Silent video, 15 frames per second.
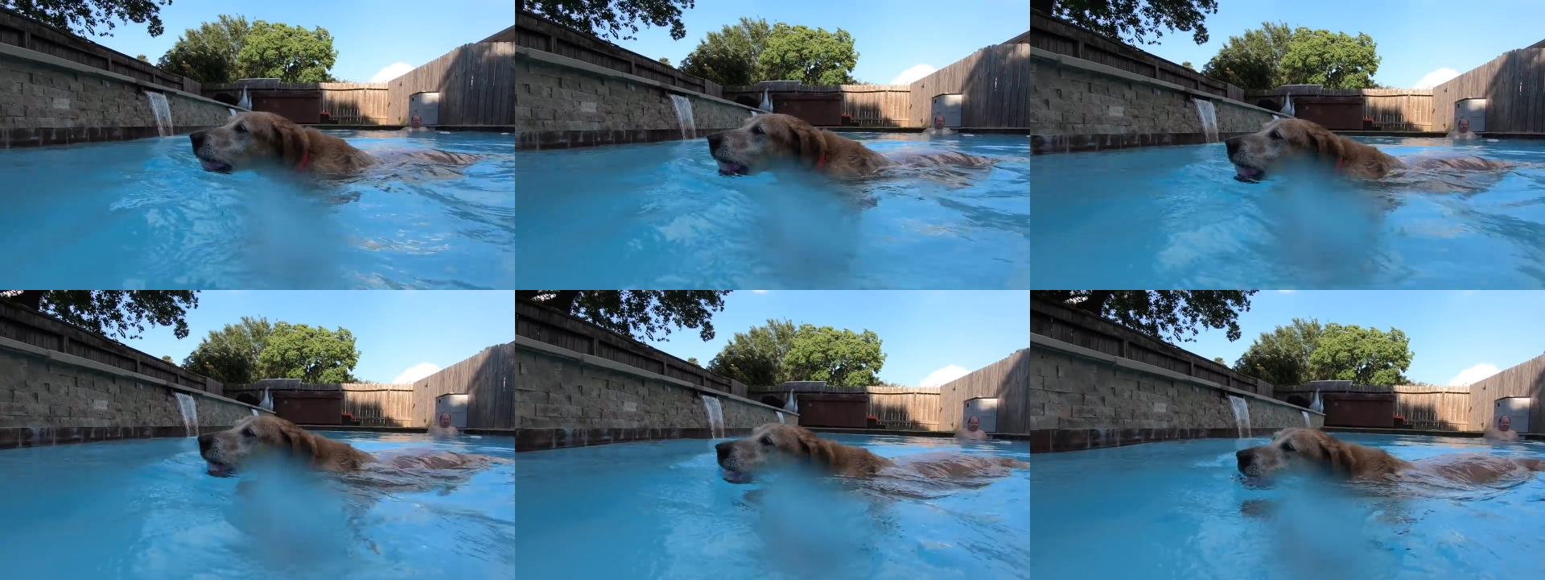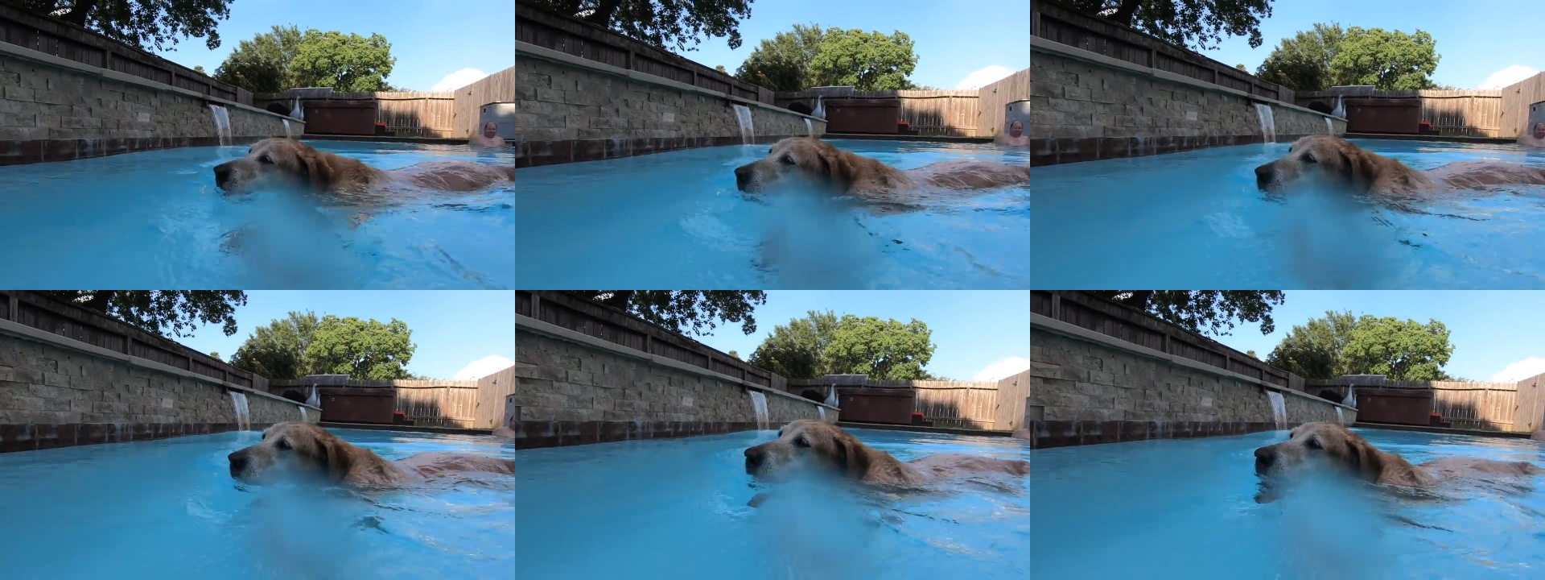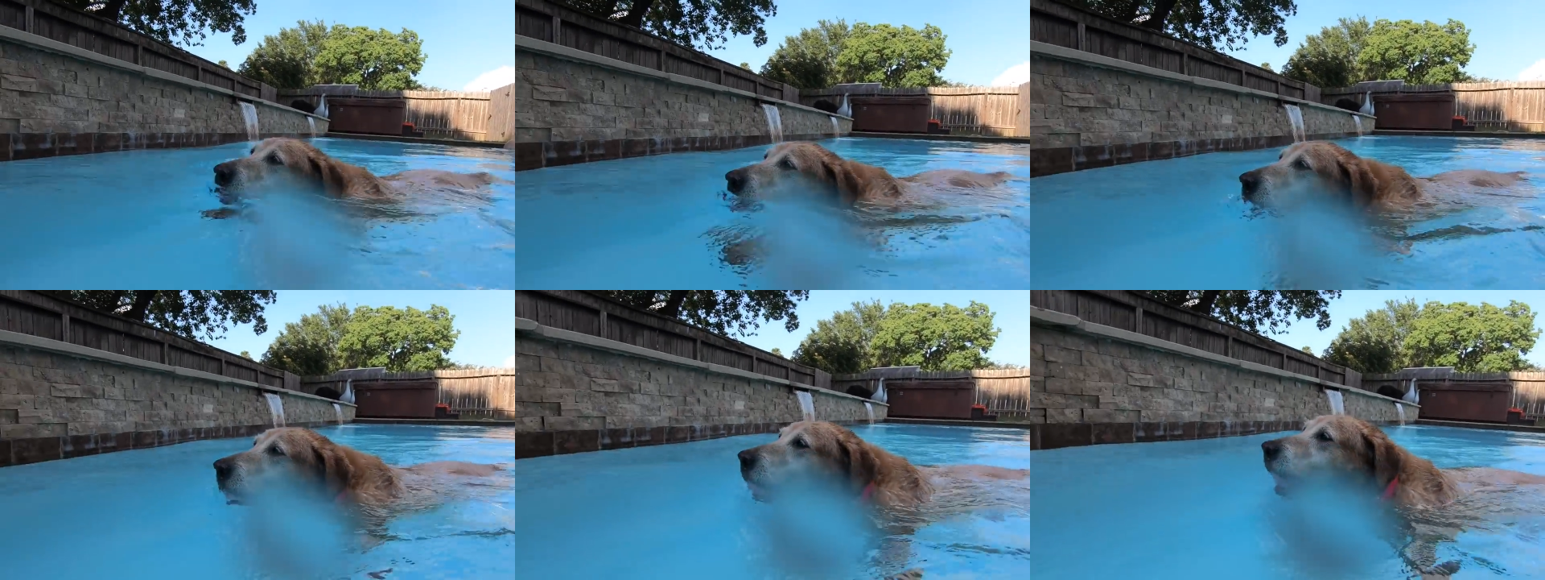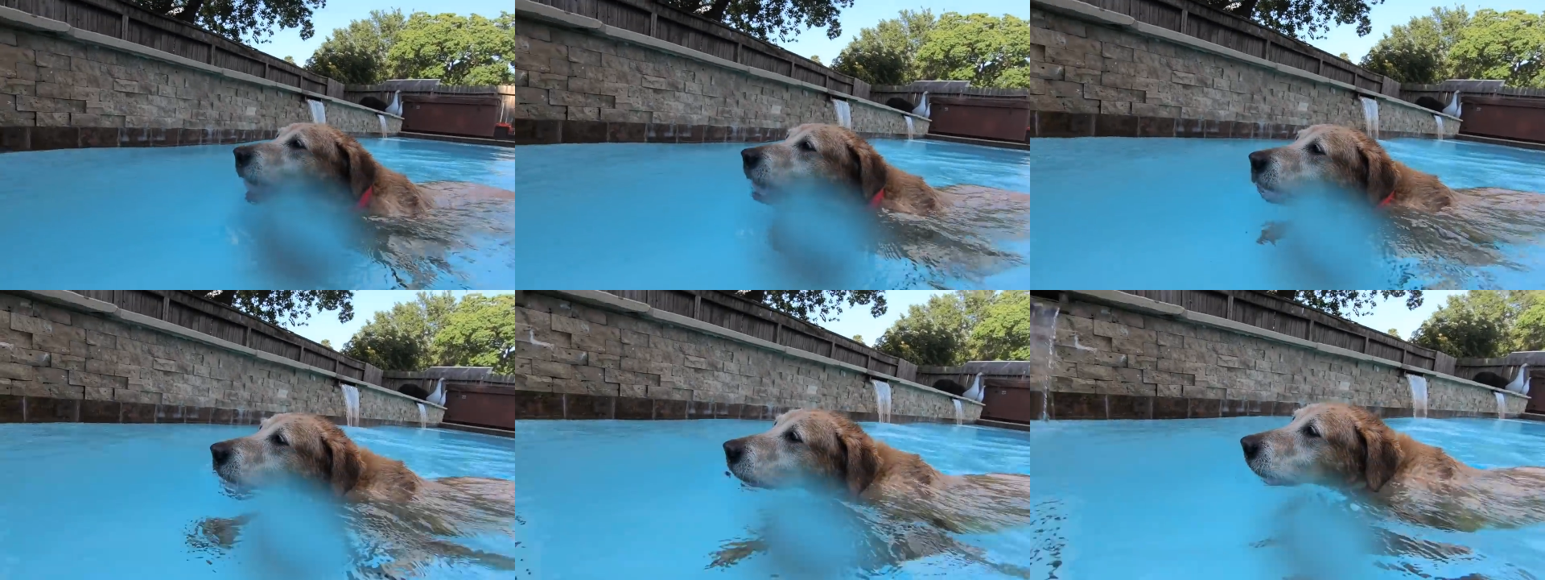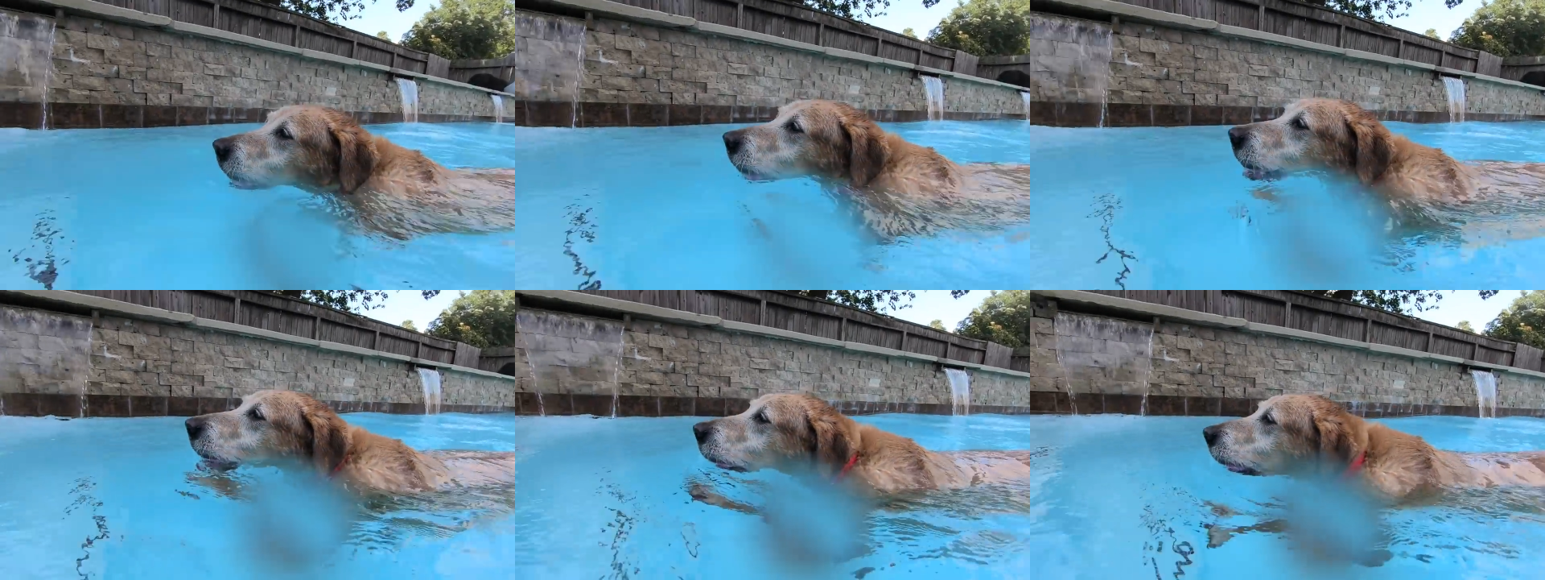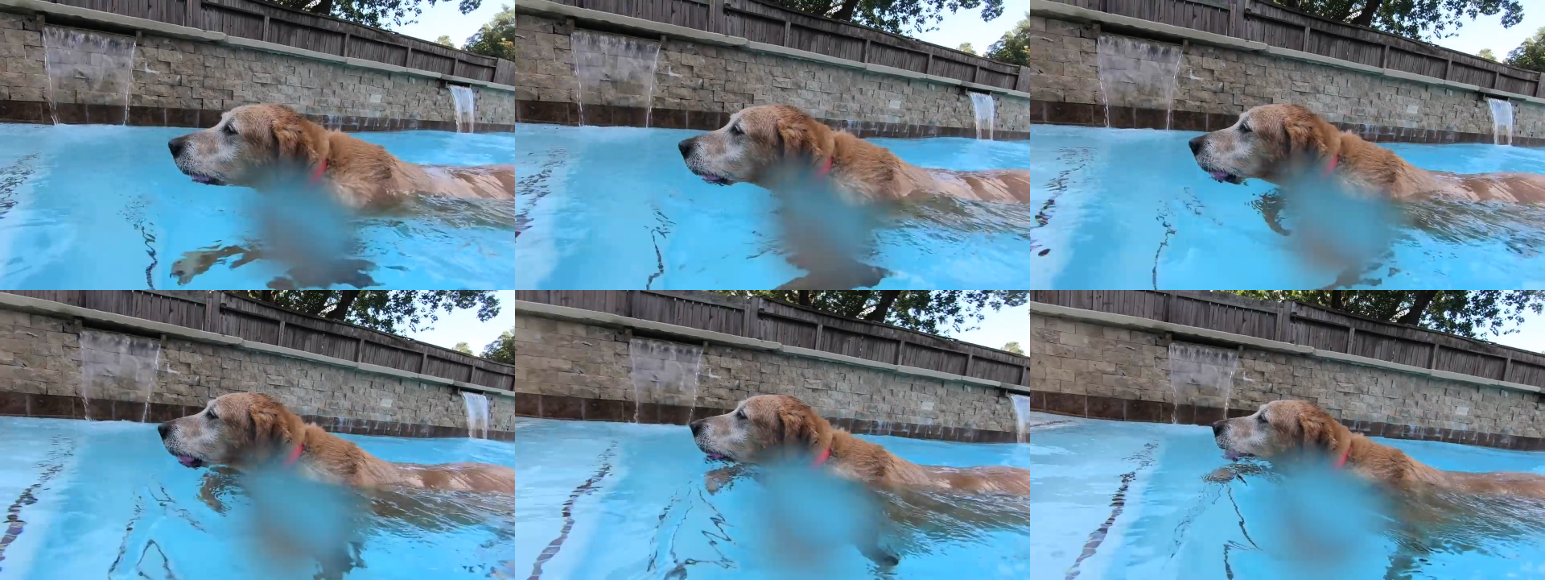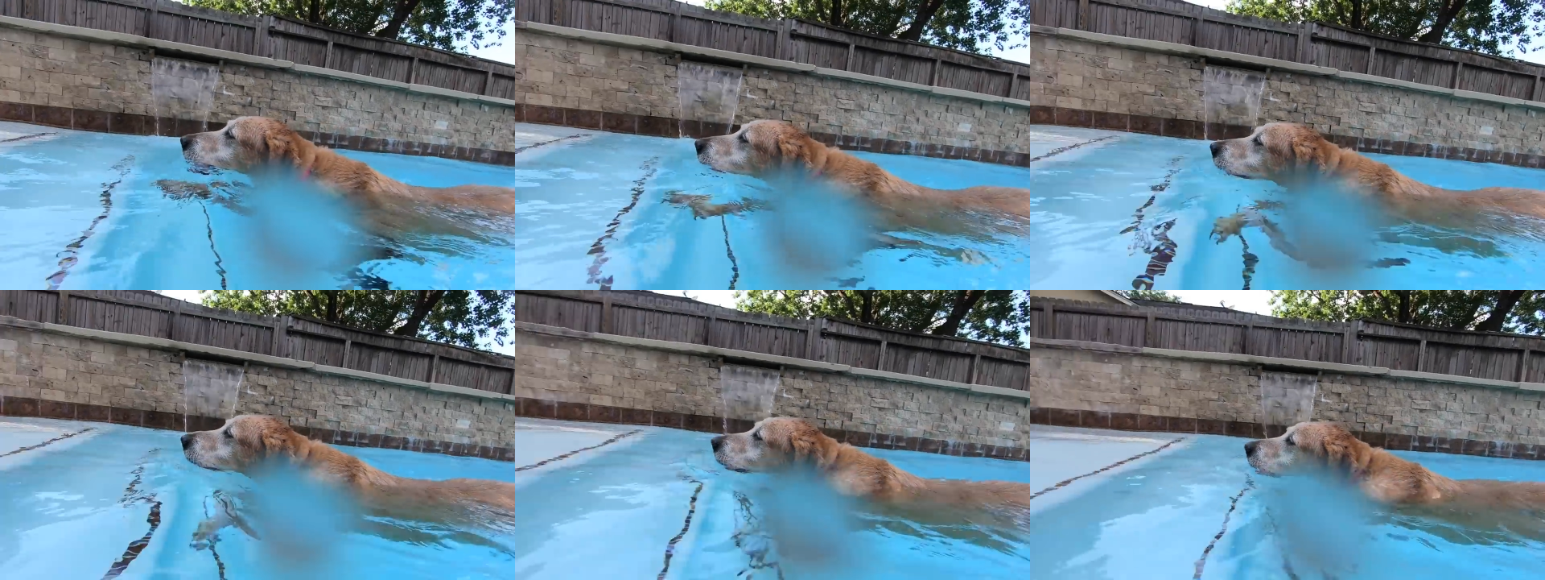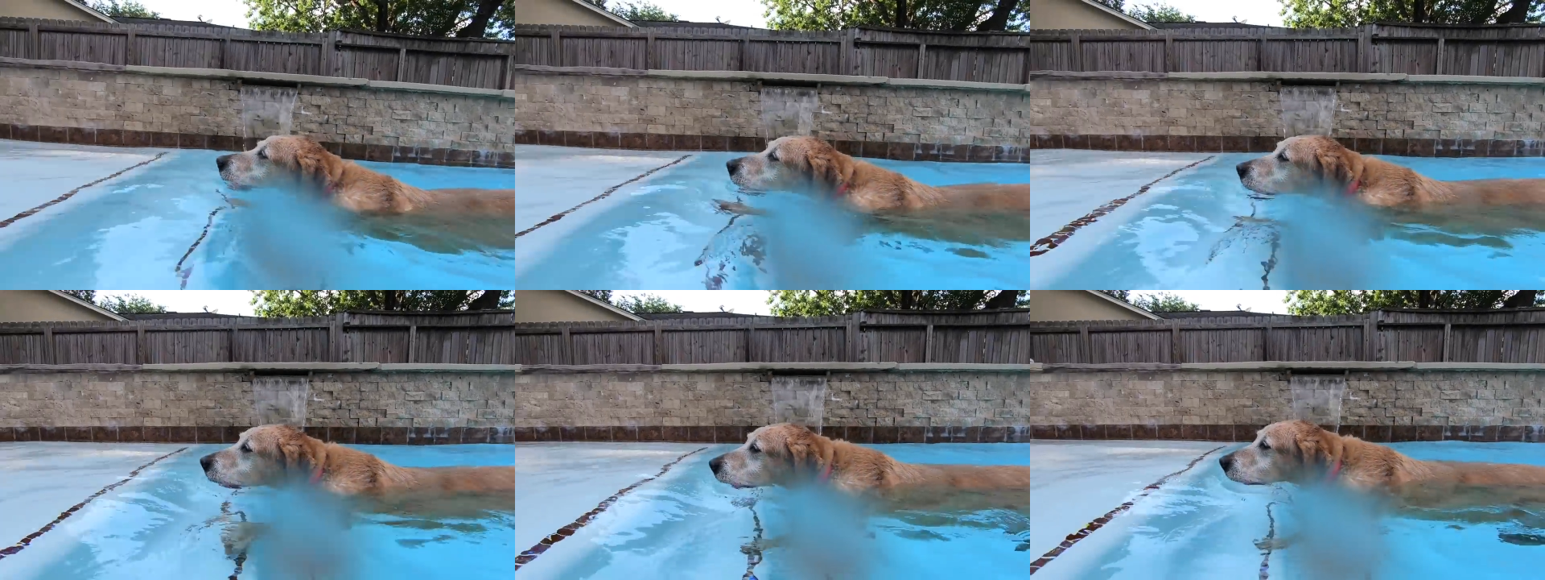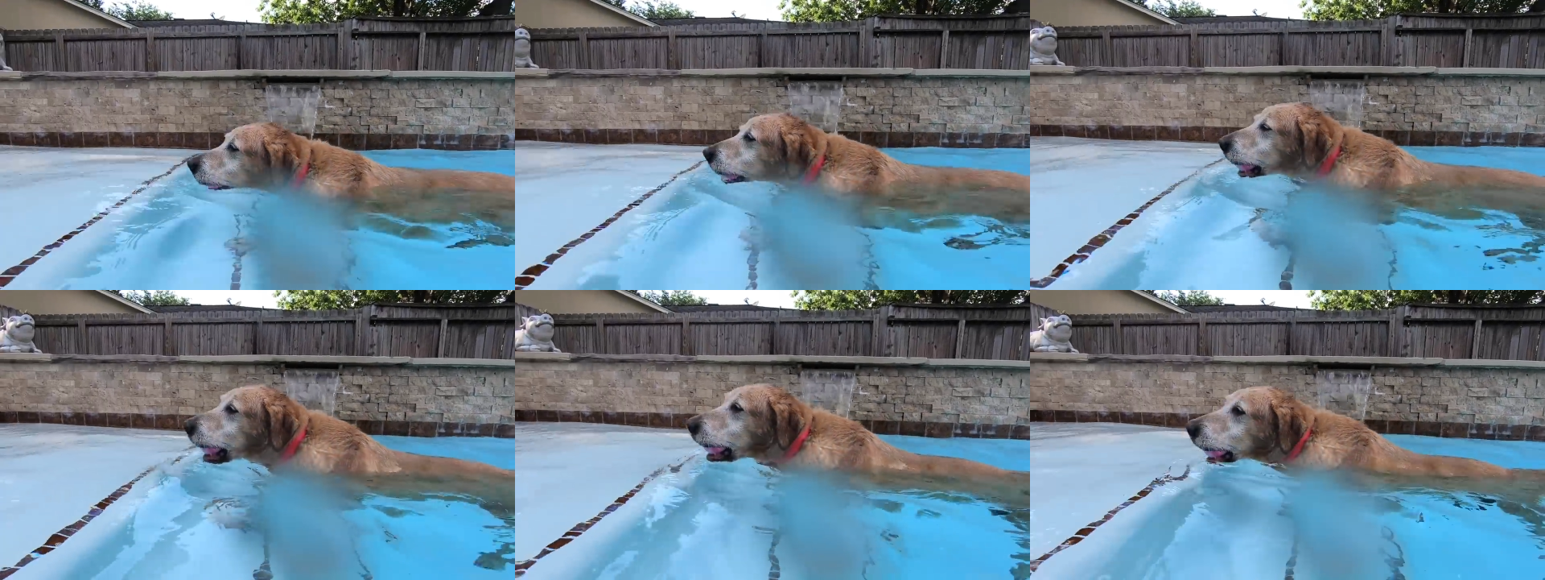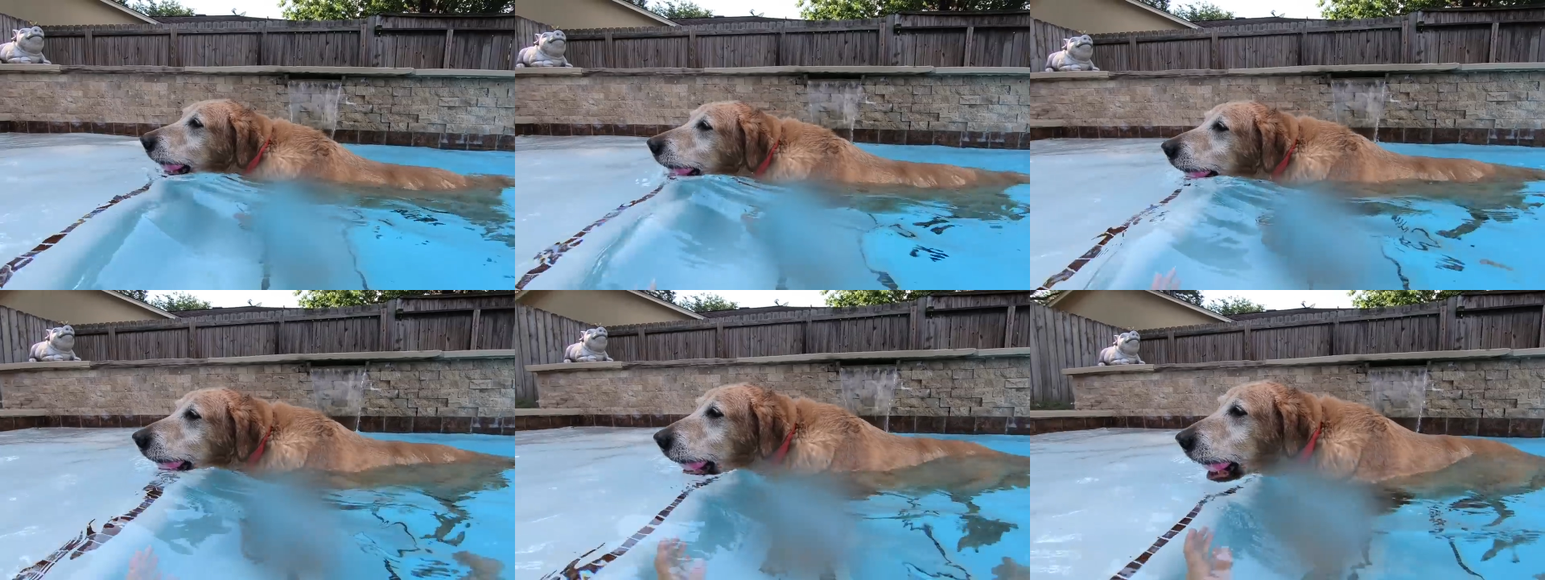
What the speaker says: No face is visible, so there are no lips to read.